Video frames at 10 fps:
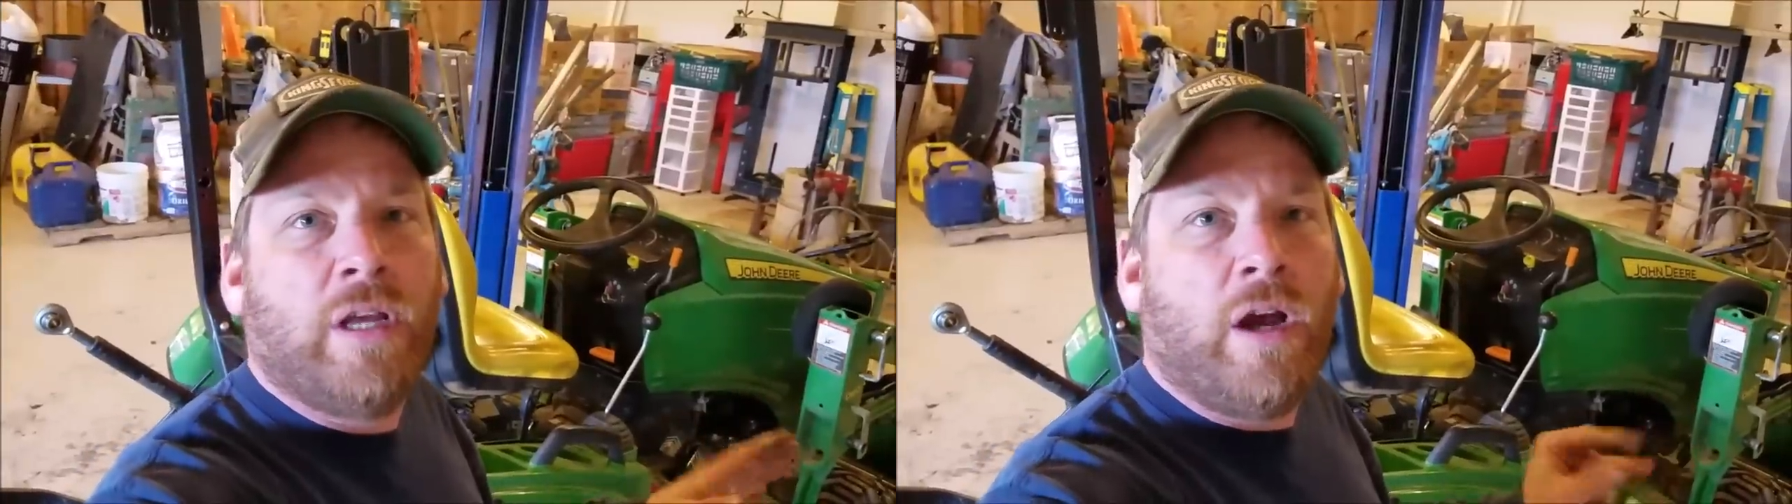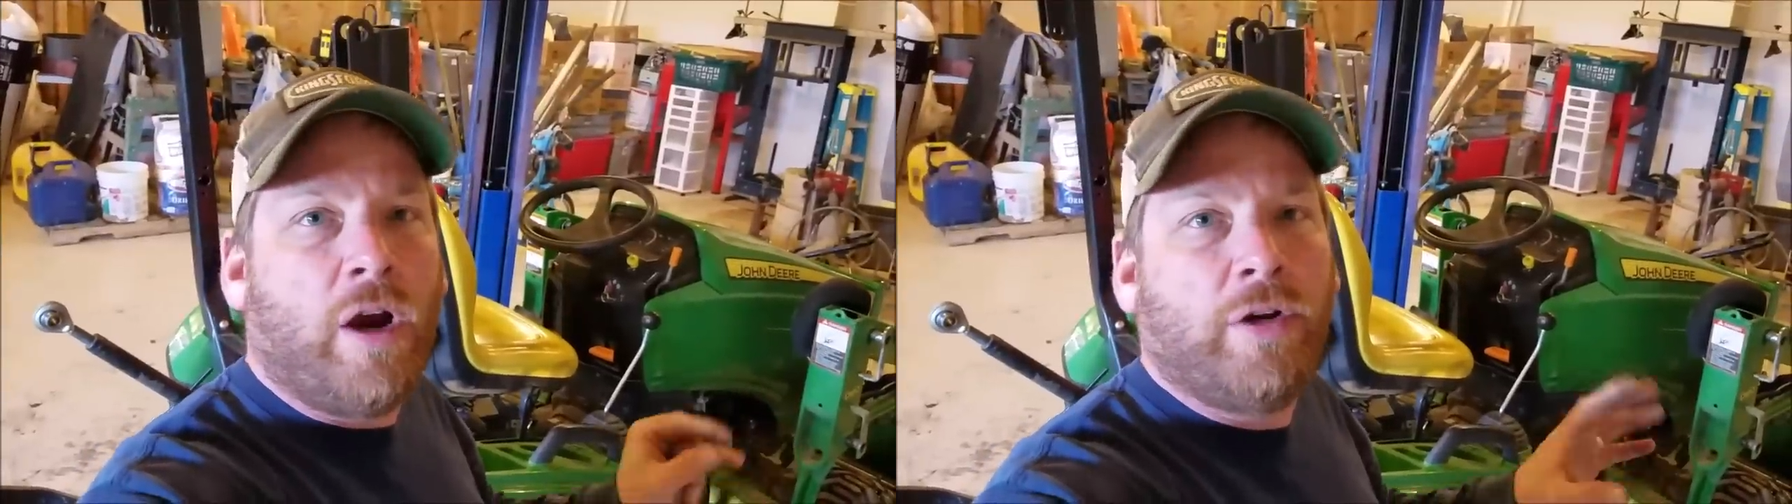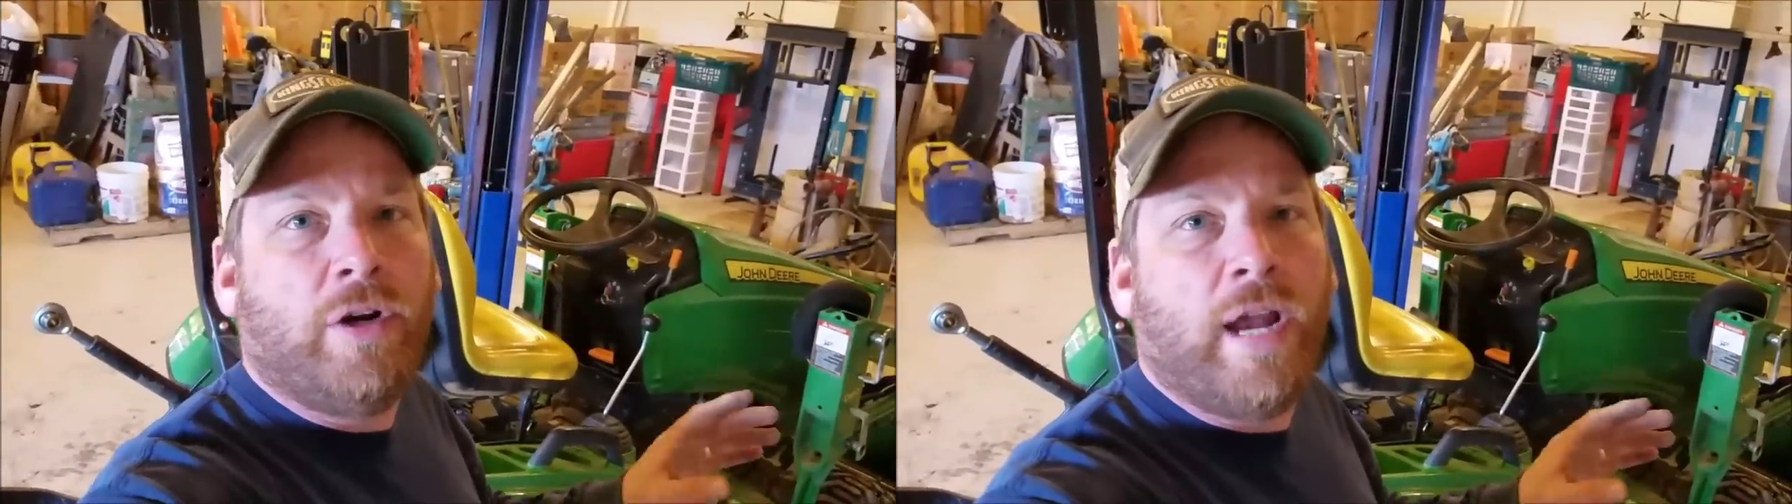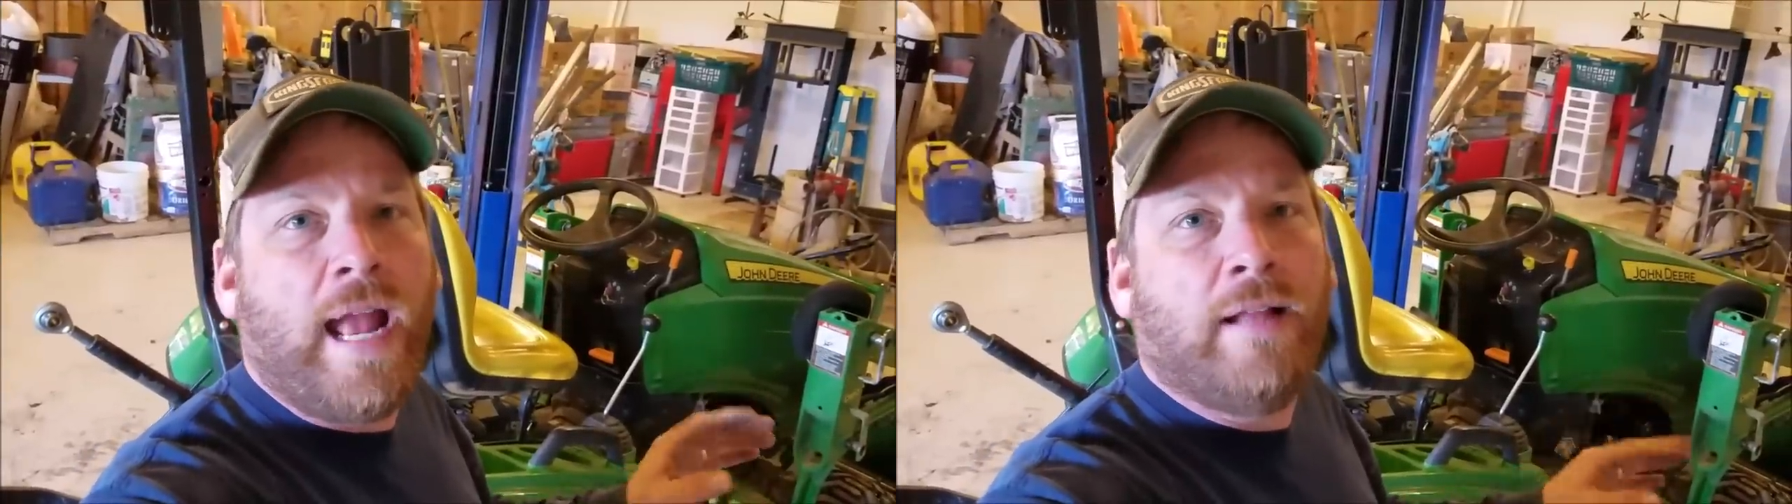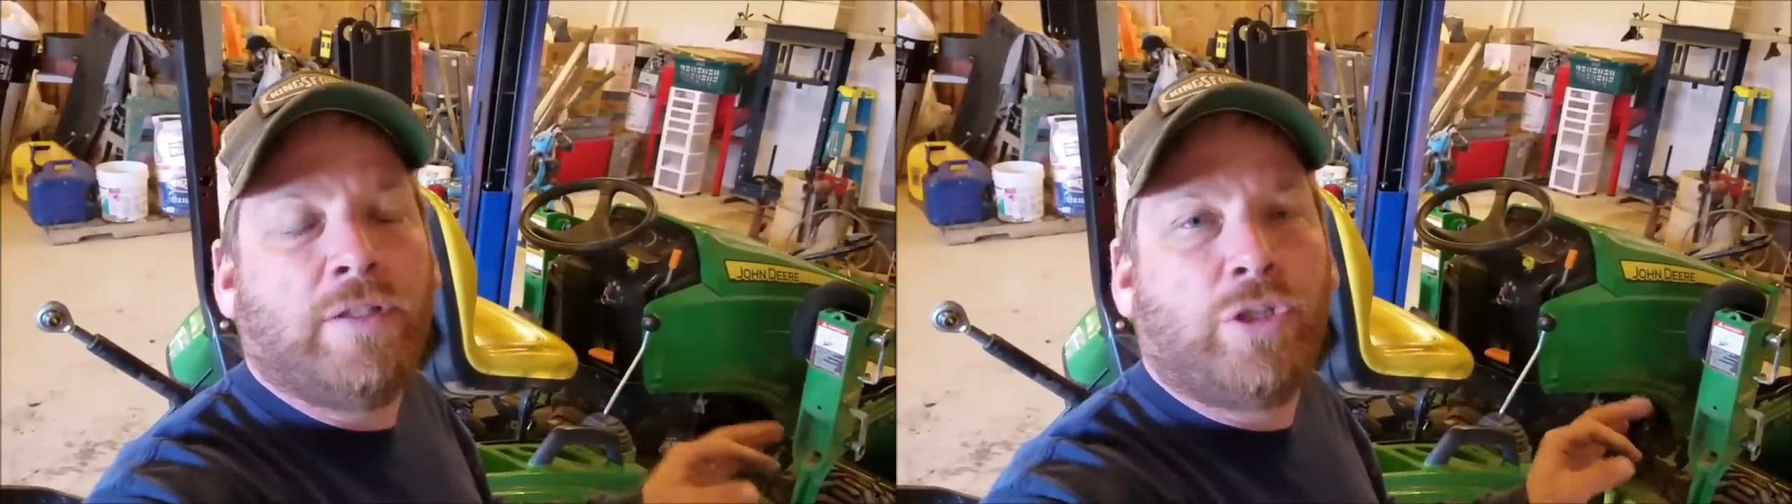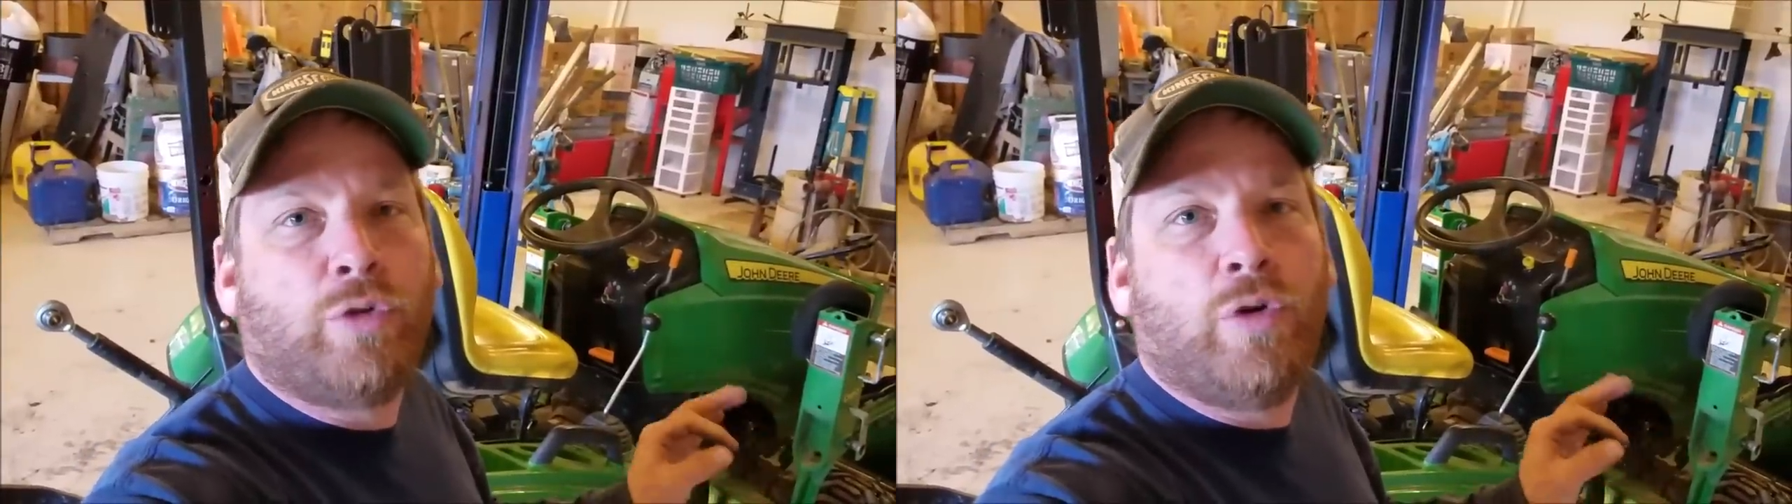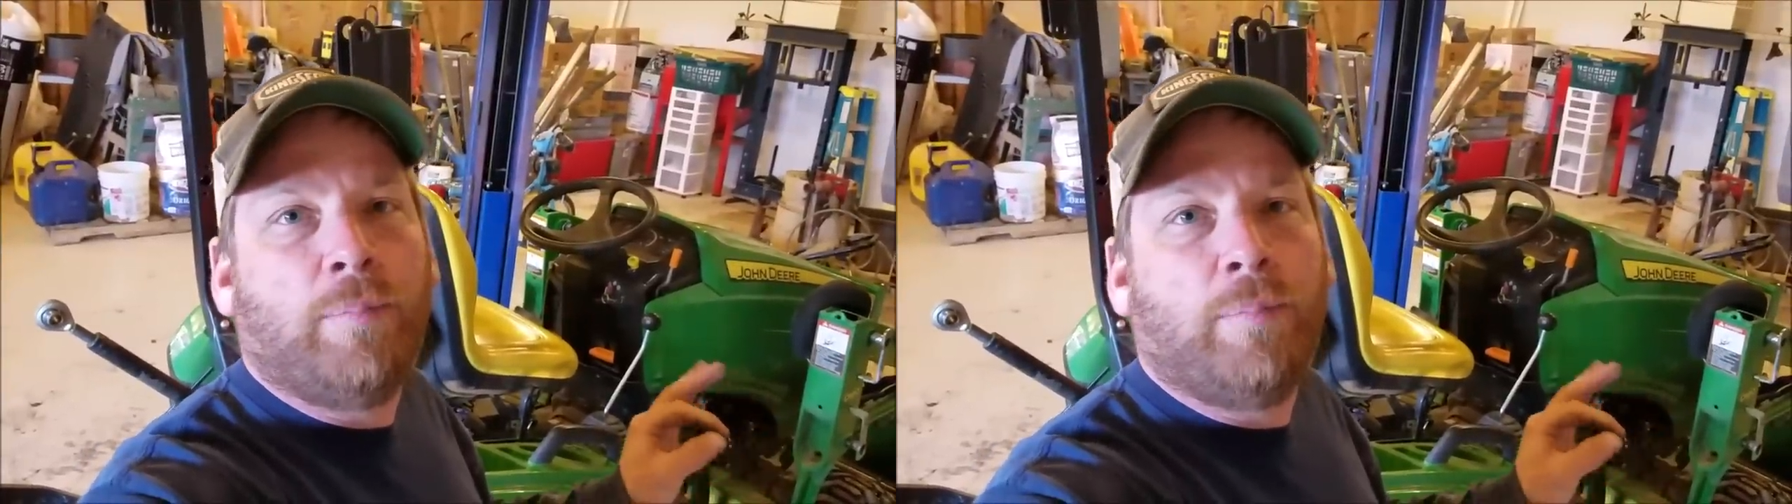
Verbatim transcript: or your Allen screw in